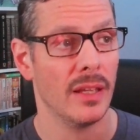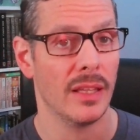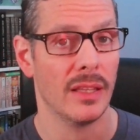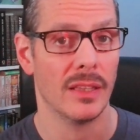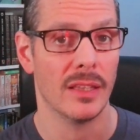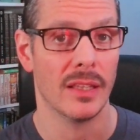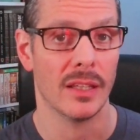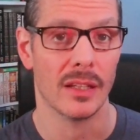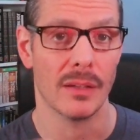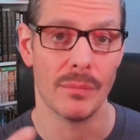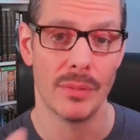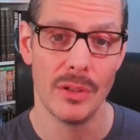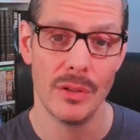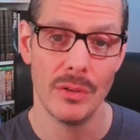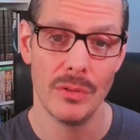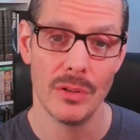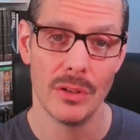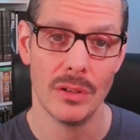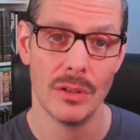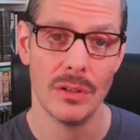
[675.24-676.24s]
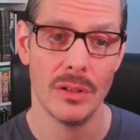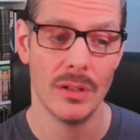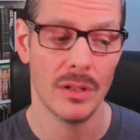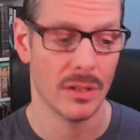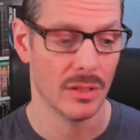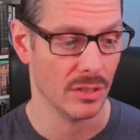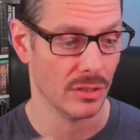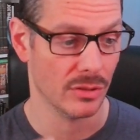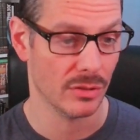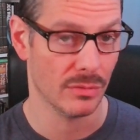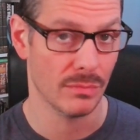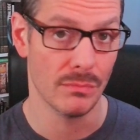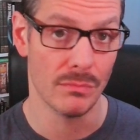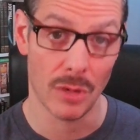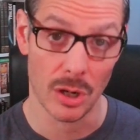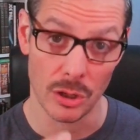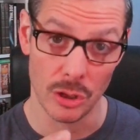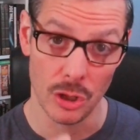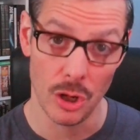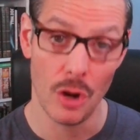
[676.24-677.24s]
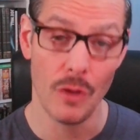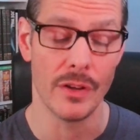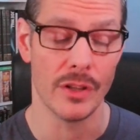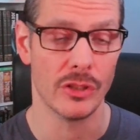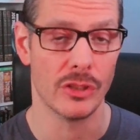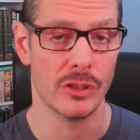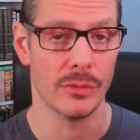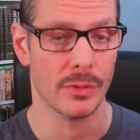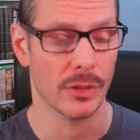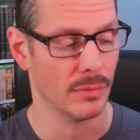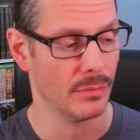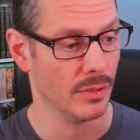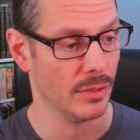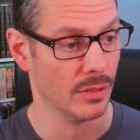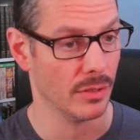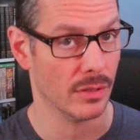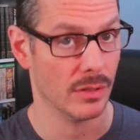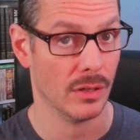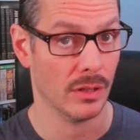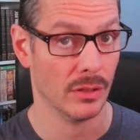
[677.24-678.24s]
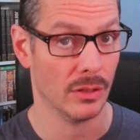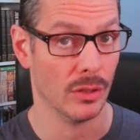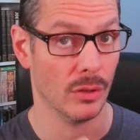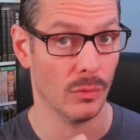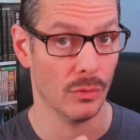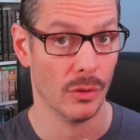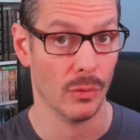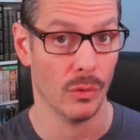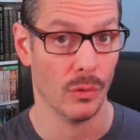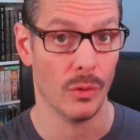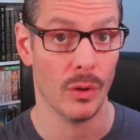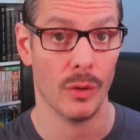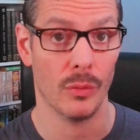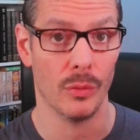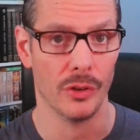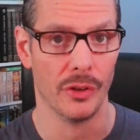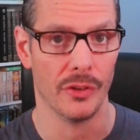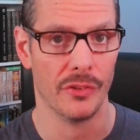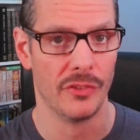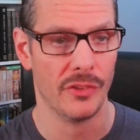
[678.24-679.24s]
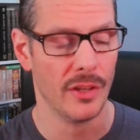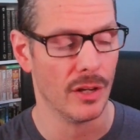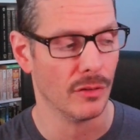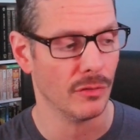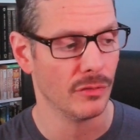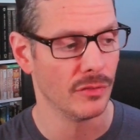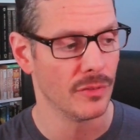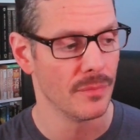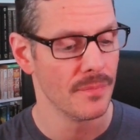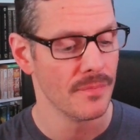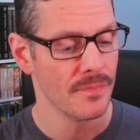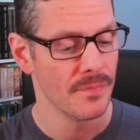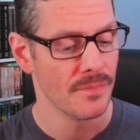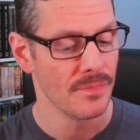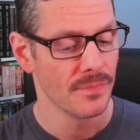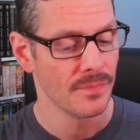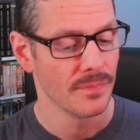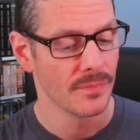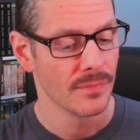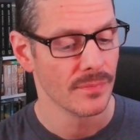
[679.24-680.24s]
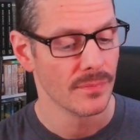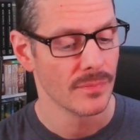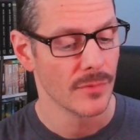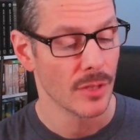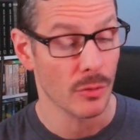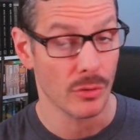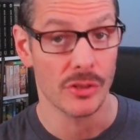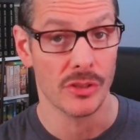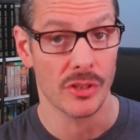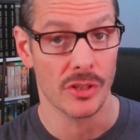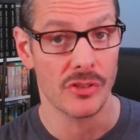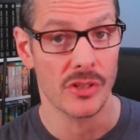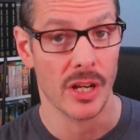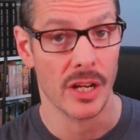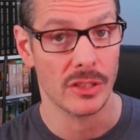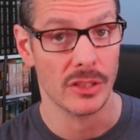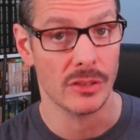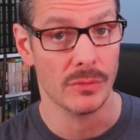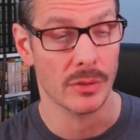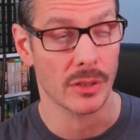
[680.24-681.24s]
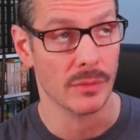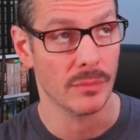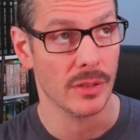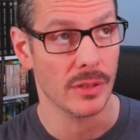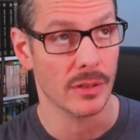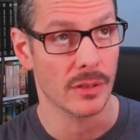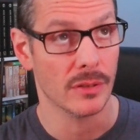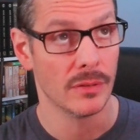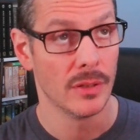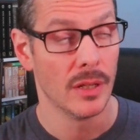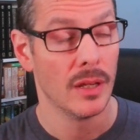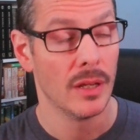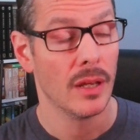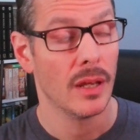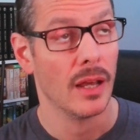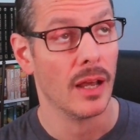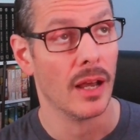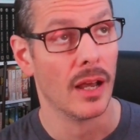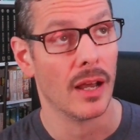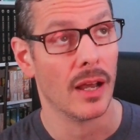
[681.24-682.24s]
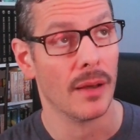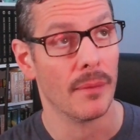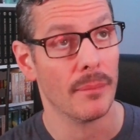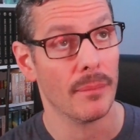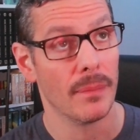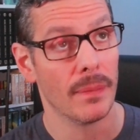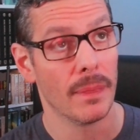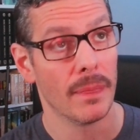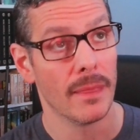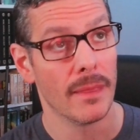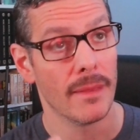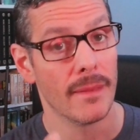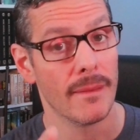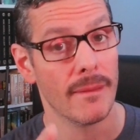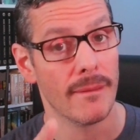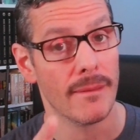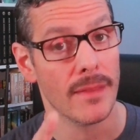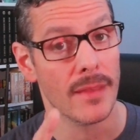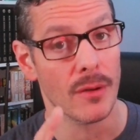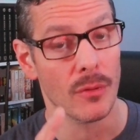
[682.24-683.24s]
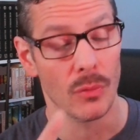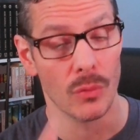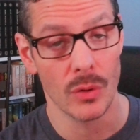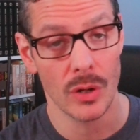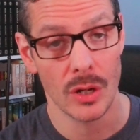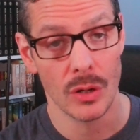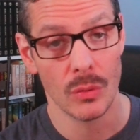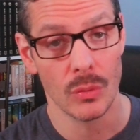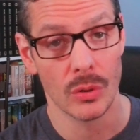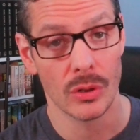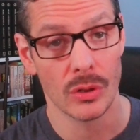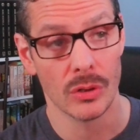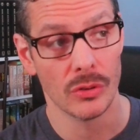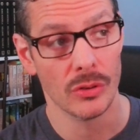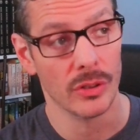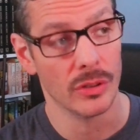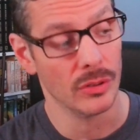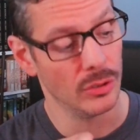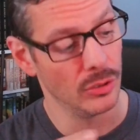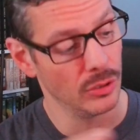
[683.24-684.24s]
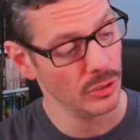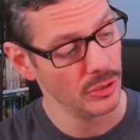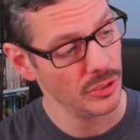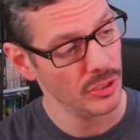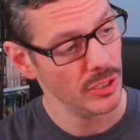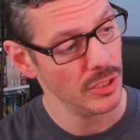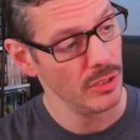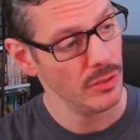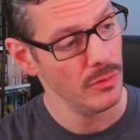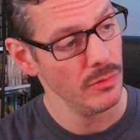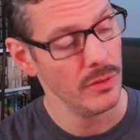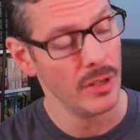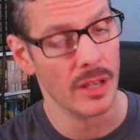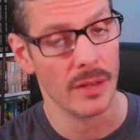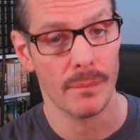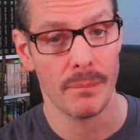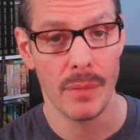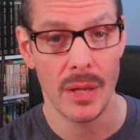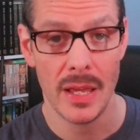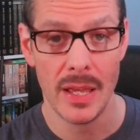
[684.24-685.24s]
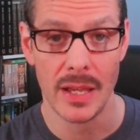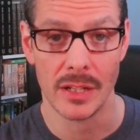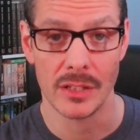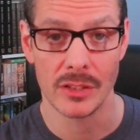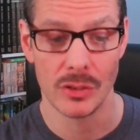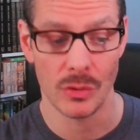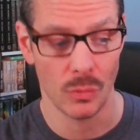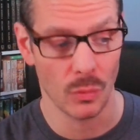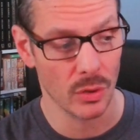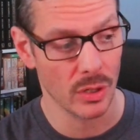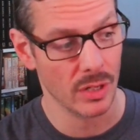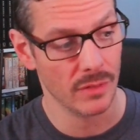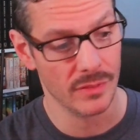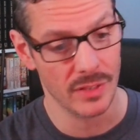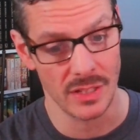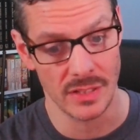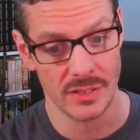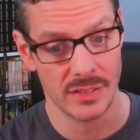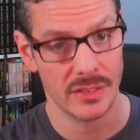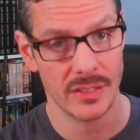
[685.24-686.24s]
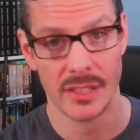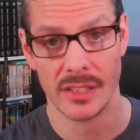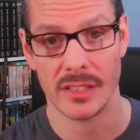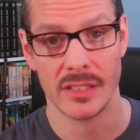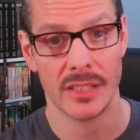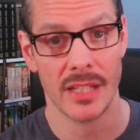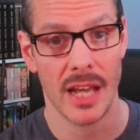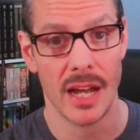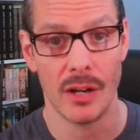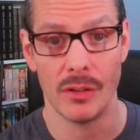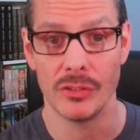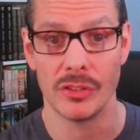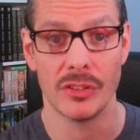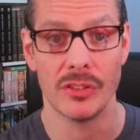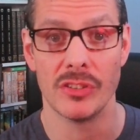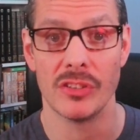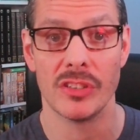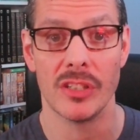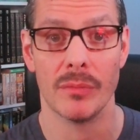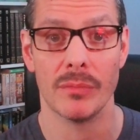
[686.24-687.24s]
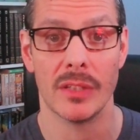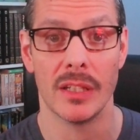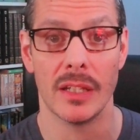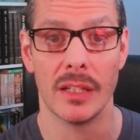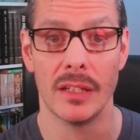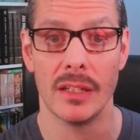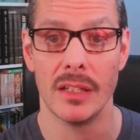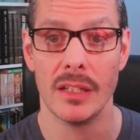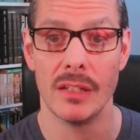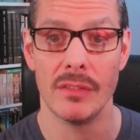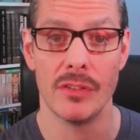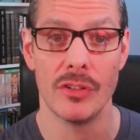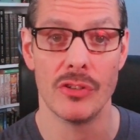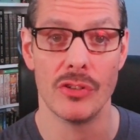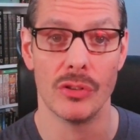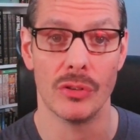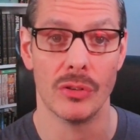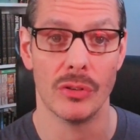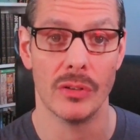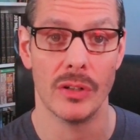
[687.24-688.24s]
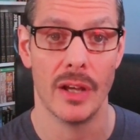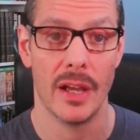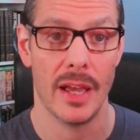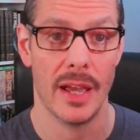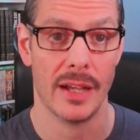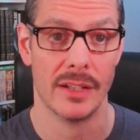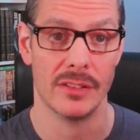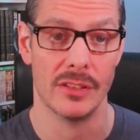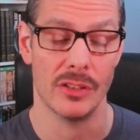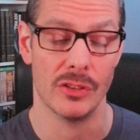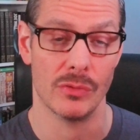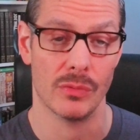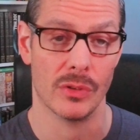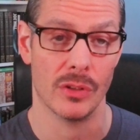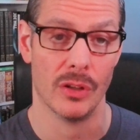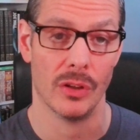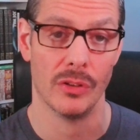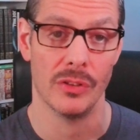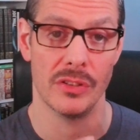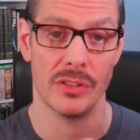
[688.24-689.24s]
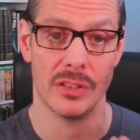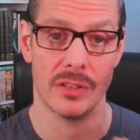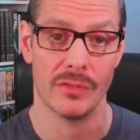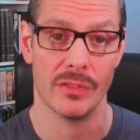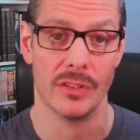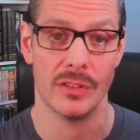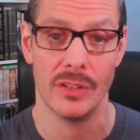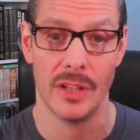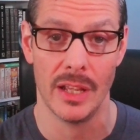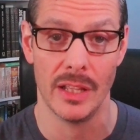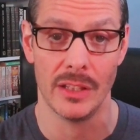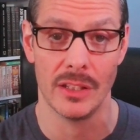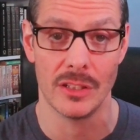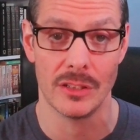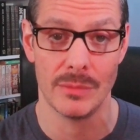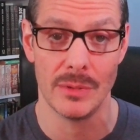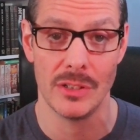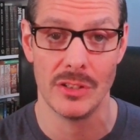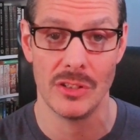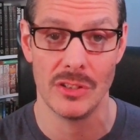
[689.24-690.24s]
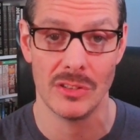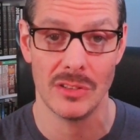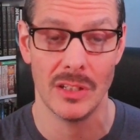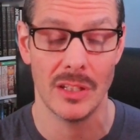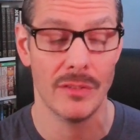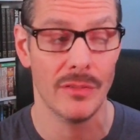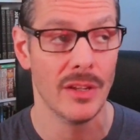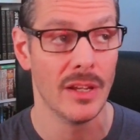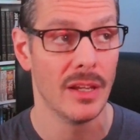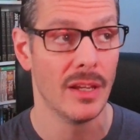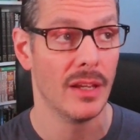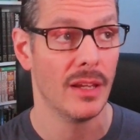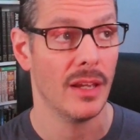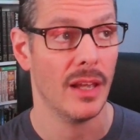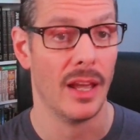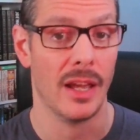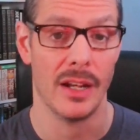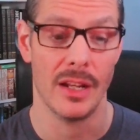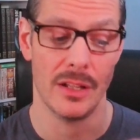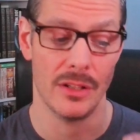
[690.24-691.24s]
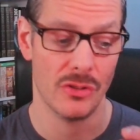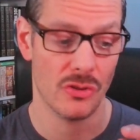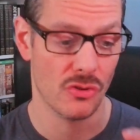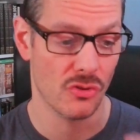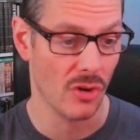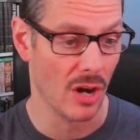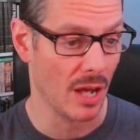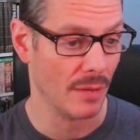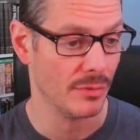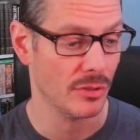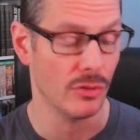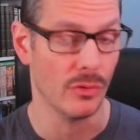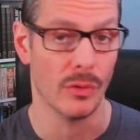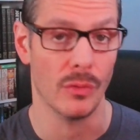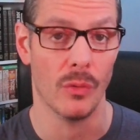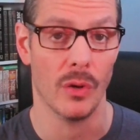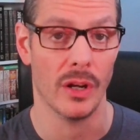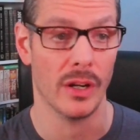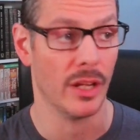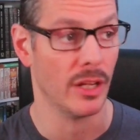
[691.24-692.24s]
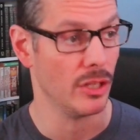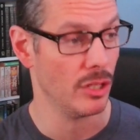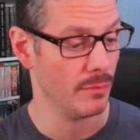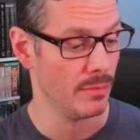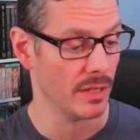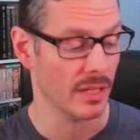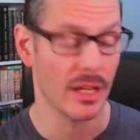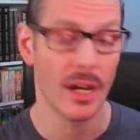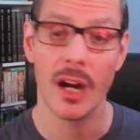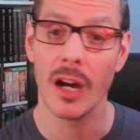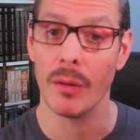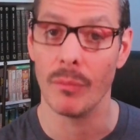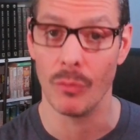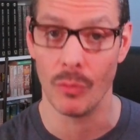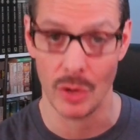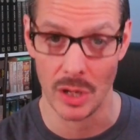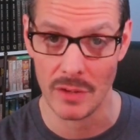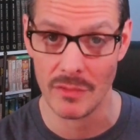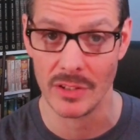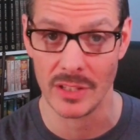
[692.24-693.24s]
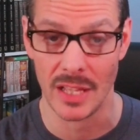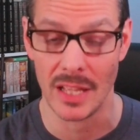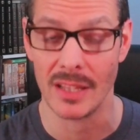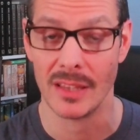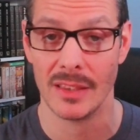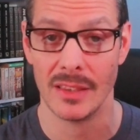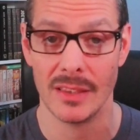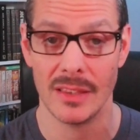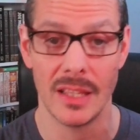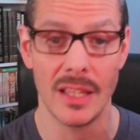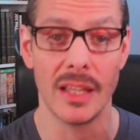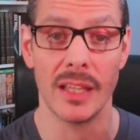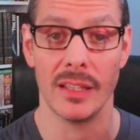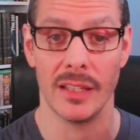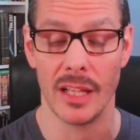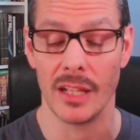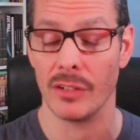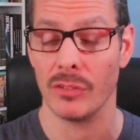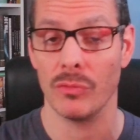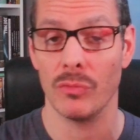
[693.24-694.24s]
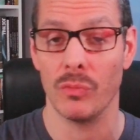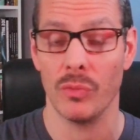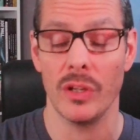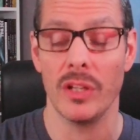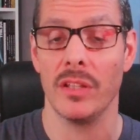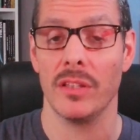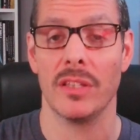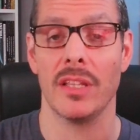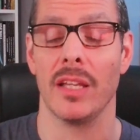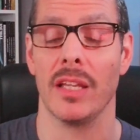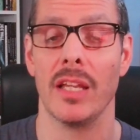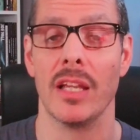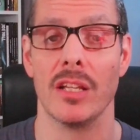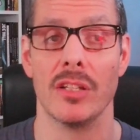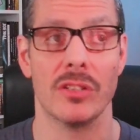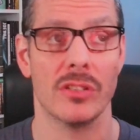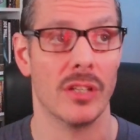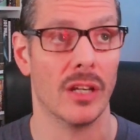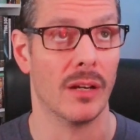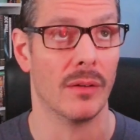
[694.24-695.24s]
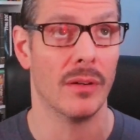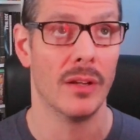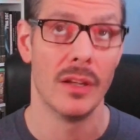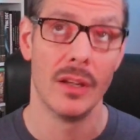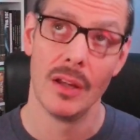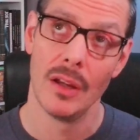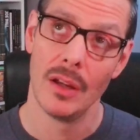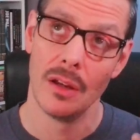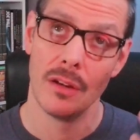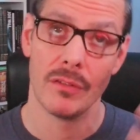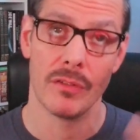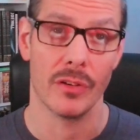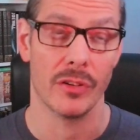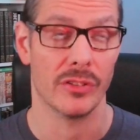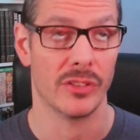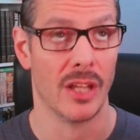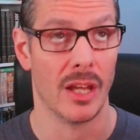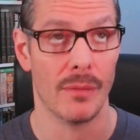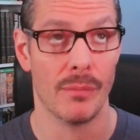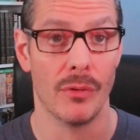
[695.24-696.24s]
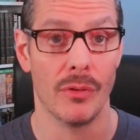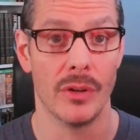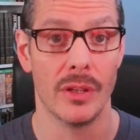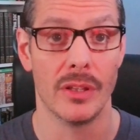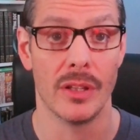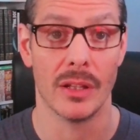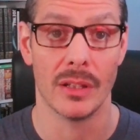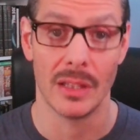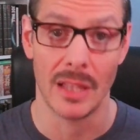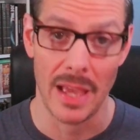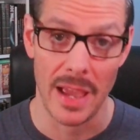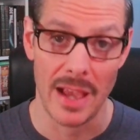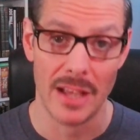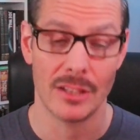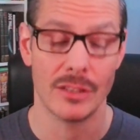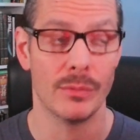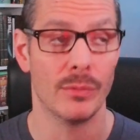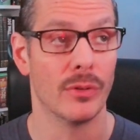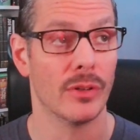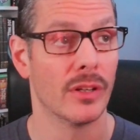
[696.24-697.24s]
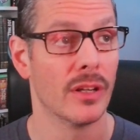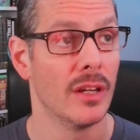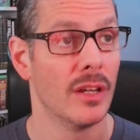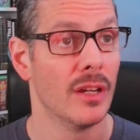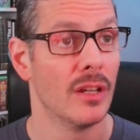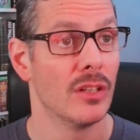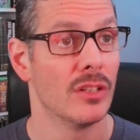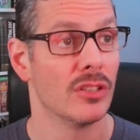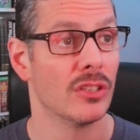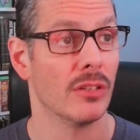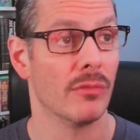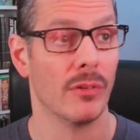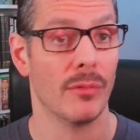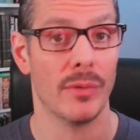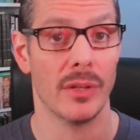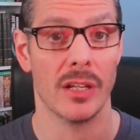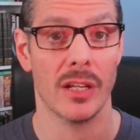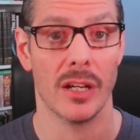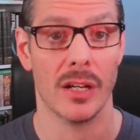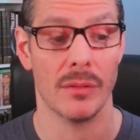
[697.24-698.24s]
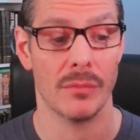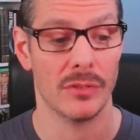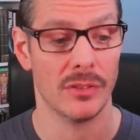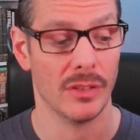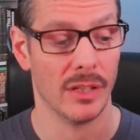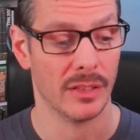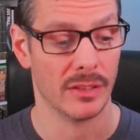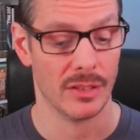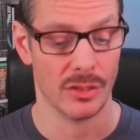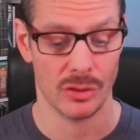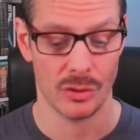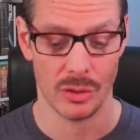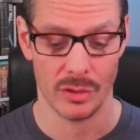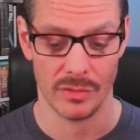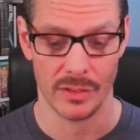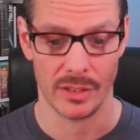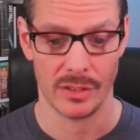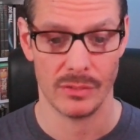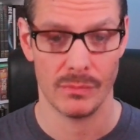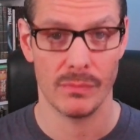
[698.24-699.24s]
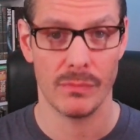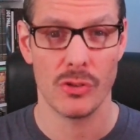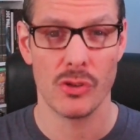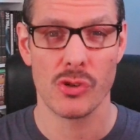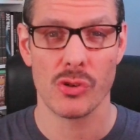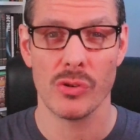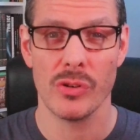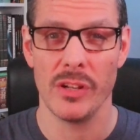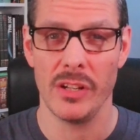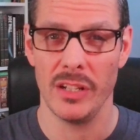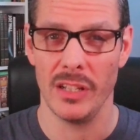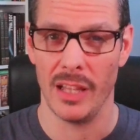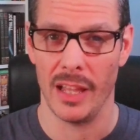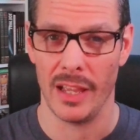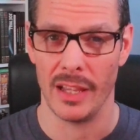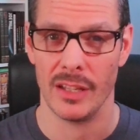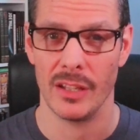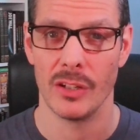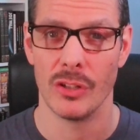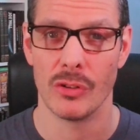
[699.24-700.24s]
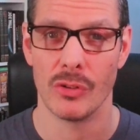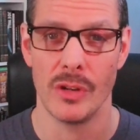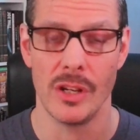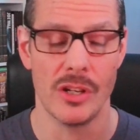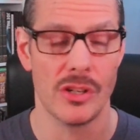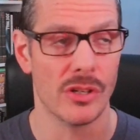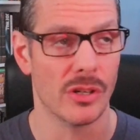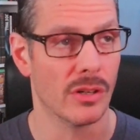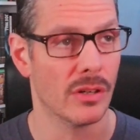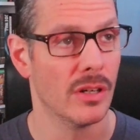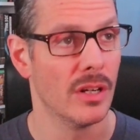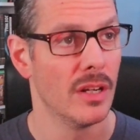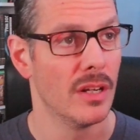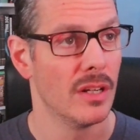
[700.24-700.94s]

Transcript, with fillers: the computer, this Markovian supercomputer on the, the well world itself, which is a giant supercomputer, uh, the well world looks at you and picks one of these 6,000 something individual hexes where all these different alien species live, and it drops you in one, and you become whatever that thing that thing is. Uh, for example, in the last book, someone becomes like this sort of like tree-like creature.